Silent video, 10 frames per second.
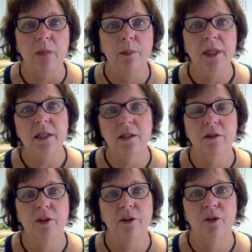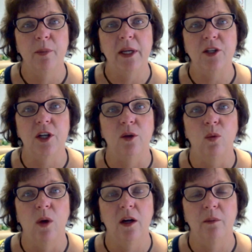pieces of information.
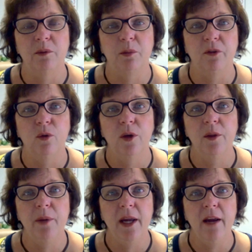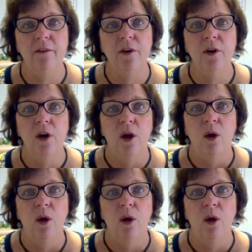What comes before the behavior,